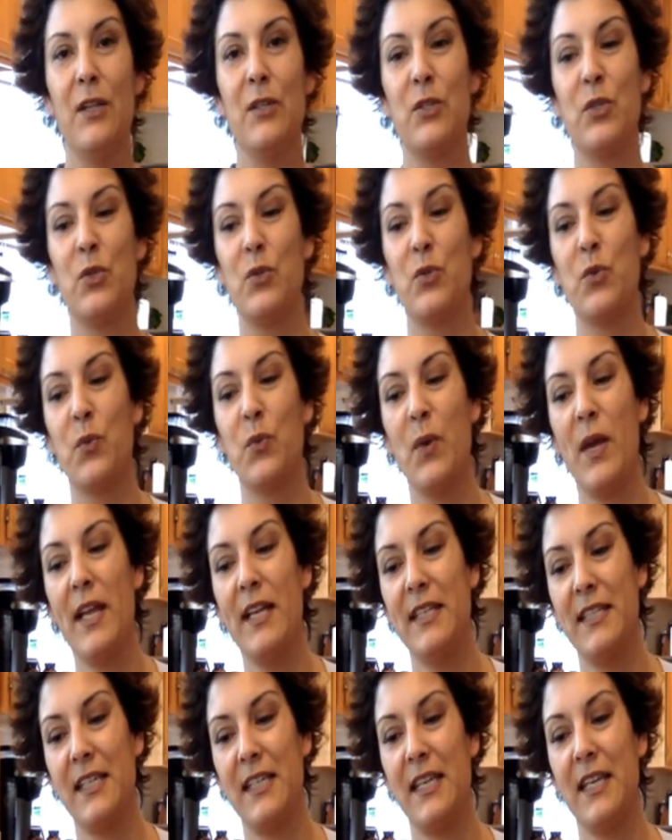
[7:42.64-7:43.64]
to
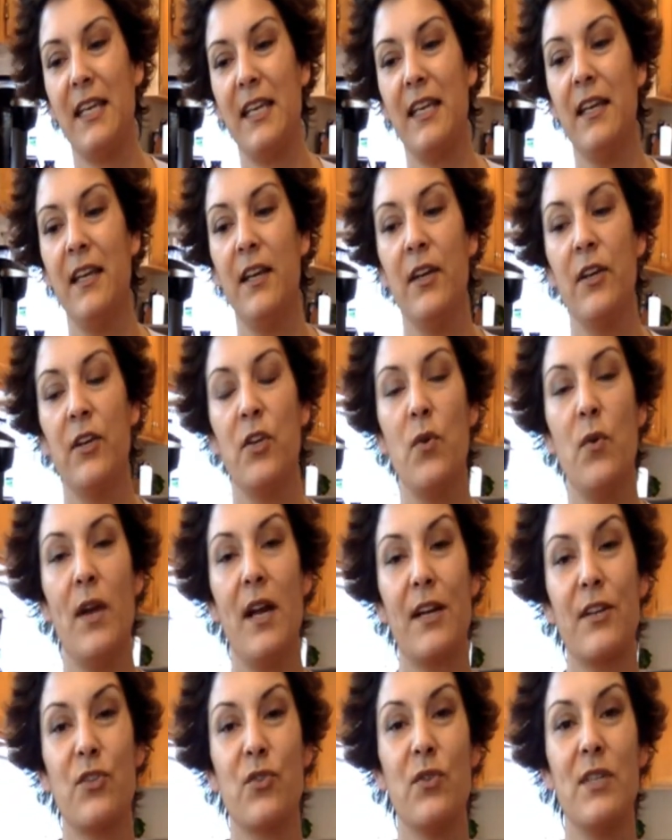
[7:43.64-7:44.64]
20, you
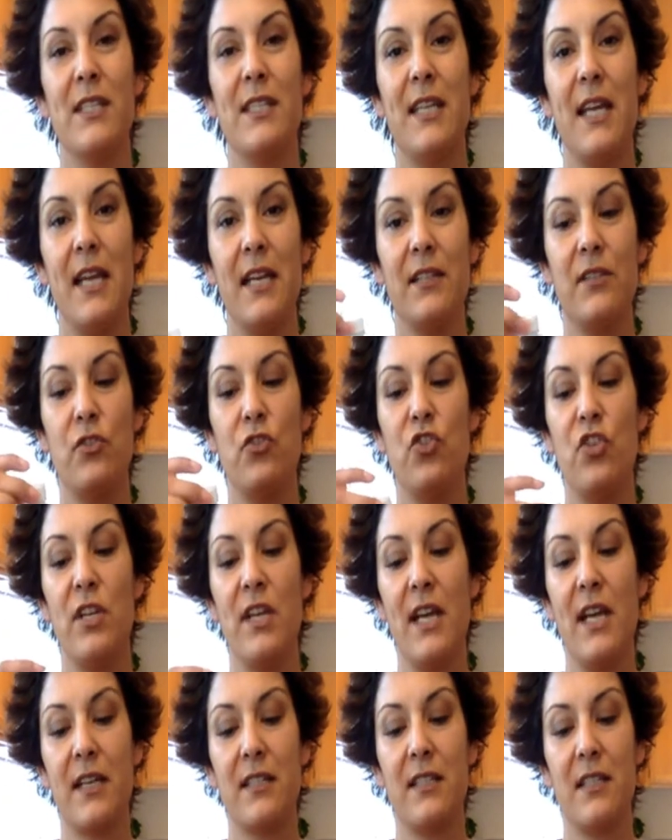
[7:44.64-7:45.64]
actually take
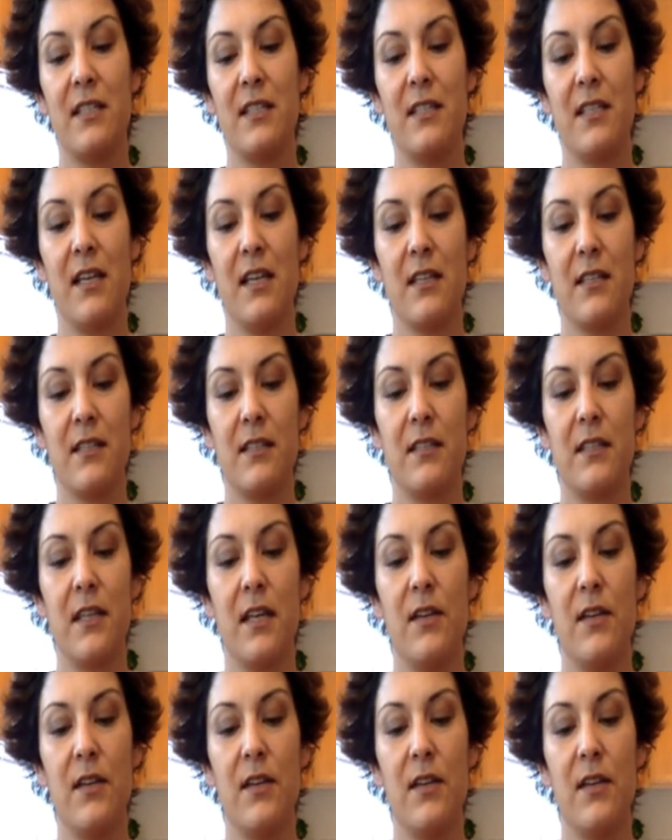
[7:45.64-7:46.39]
GX Assist.